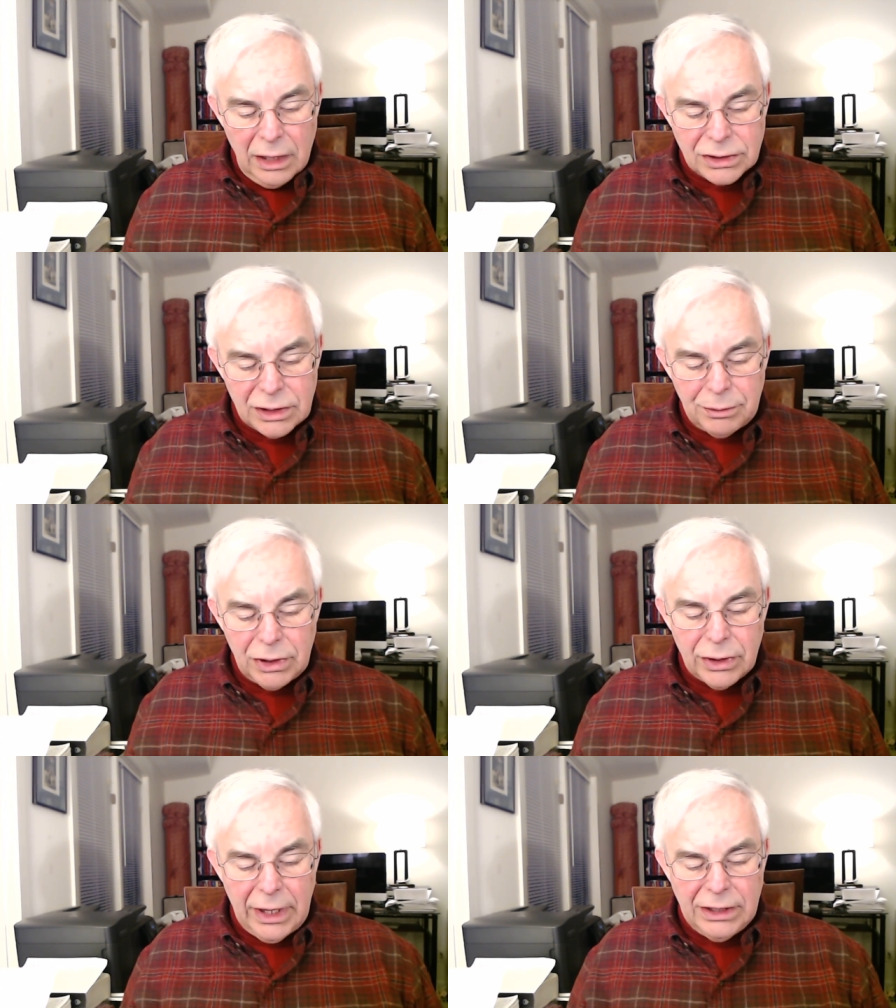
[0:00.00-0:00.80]
a
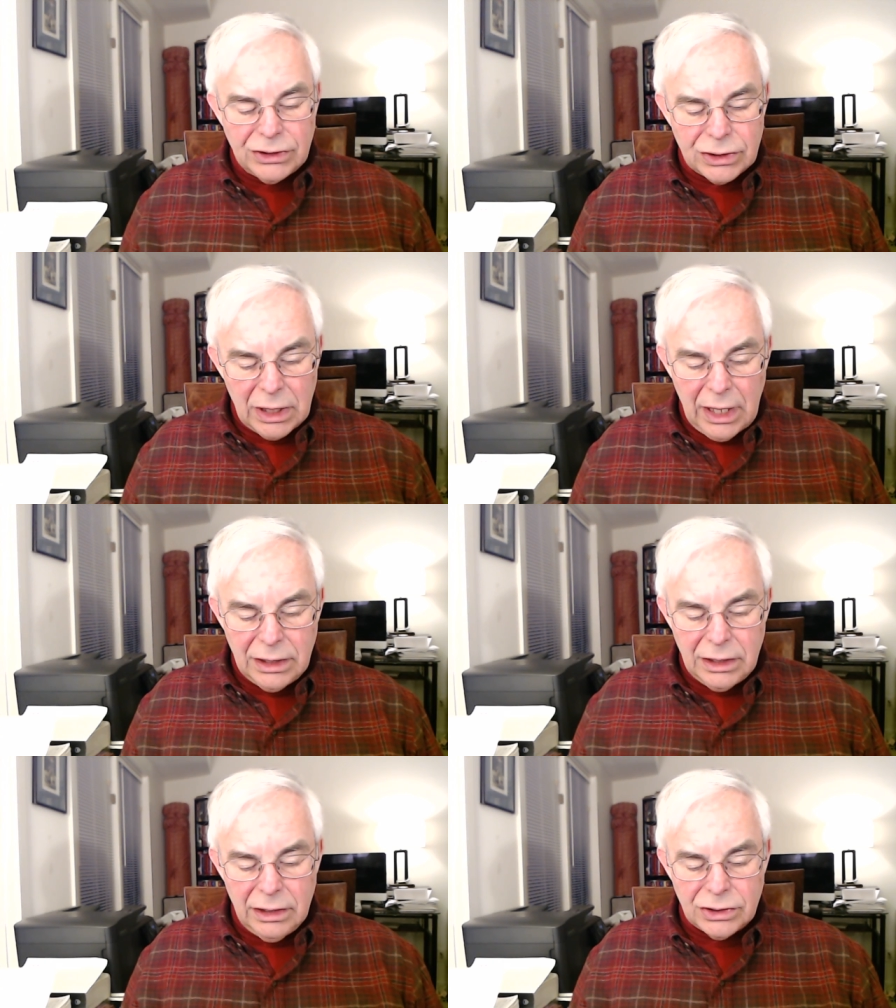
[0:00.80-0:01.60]
similar ancient
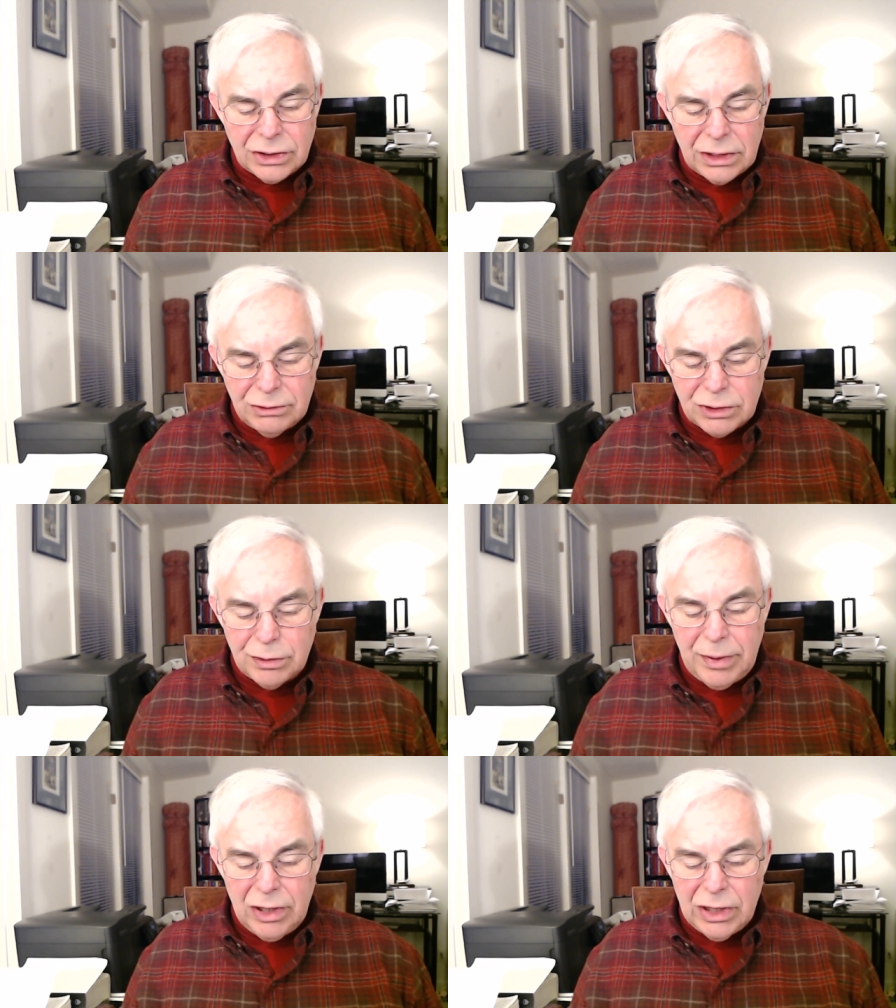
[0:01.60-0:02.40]
idea
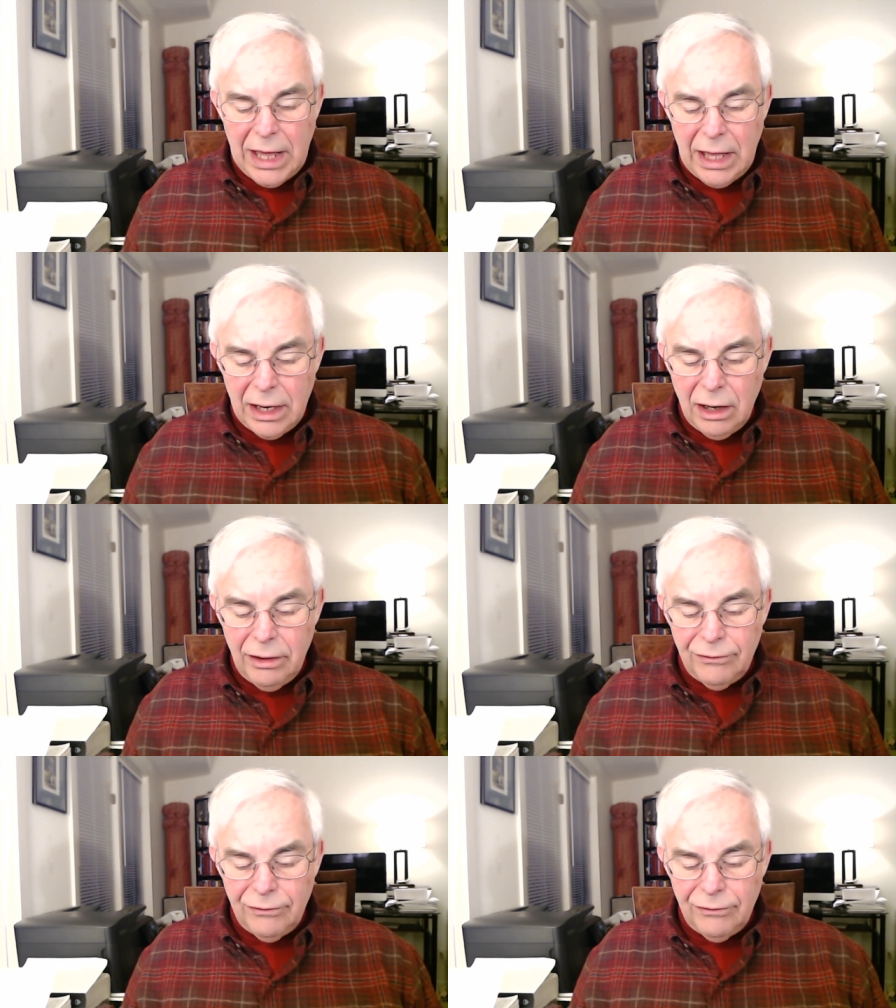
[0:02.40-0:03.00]
seems to be that